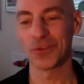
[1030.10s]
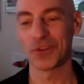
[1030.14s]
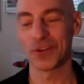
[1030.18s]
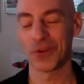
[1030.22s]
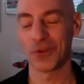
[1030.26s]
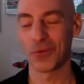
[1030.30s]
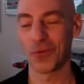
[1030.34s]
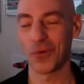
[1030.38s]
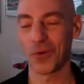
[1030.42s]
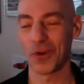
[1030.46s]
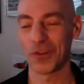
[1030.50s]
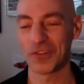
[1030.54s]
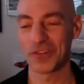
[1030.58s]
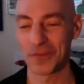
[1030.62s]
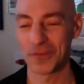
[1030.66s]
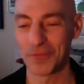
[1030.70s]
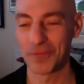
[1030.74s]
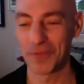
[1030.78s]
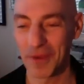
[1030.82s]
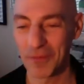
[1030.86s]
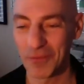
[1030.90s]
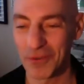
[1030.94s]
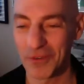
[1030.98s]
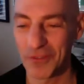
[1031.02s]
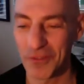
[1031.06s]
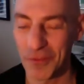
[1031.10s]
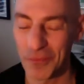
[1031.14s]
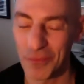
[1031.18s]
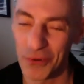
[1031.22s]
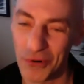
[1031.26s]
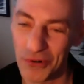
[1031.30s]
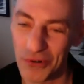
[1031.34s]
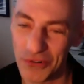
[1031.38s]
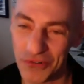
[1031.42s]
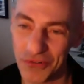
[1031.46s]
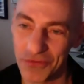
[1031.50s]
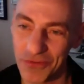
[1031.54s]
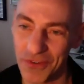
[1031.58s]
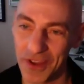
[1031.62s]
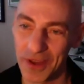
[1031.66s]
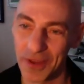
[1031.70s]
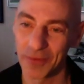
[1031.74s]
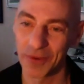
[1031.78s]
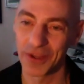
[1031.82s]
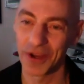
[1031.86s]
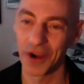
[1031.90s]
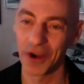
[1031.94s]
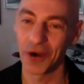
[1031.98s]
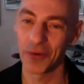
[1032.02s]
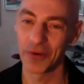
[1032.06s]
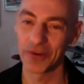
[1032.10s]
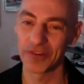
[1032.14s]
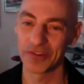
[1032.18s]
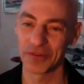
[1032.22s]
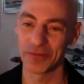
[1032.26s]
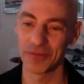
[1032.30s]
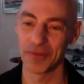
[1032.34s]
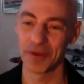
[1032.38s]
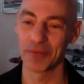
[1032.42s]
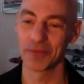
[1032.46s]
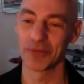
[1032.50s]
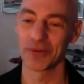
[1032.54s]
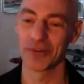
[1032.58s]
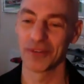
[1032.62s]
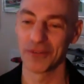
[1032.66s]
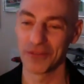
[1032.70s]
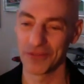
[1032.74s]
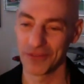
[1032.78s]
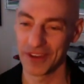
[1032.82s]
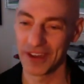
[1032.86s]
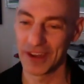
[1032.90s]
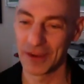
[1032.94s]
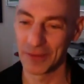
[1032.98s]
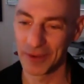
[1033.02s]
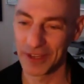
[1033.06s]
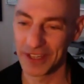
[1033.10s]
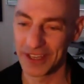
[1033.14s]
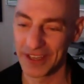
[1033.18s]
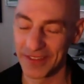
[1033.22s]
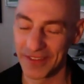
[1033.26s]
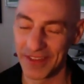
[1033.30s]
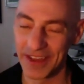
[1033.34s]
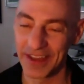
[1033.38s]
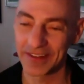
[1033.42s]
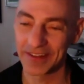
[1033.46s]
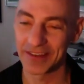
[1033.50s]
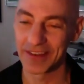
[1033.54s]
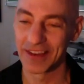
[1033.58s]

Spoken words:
you know, once a member of the Porsche family, always a member of the family, and that